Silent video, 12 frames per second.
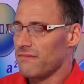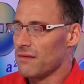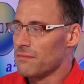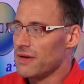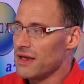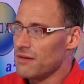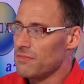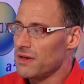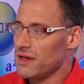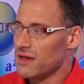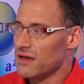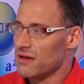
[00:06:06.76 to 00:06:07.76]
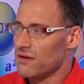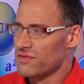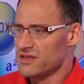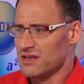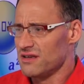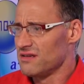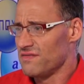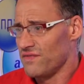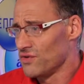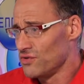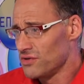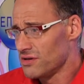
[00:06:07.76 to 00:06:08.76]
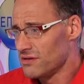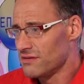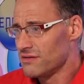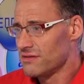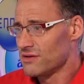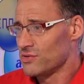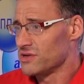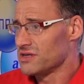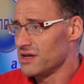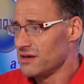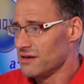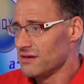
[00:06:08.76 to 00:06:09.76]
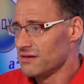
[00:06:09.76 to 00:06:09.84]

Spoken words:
Maybe, obviously, food, cuisine.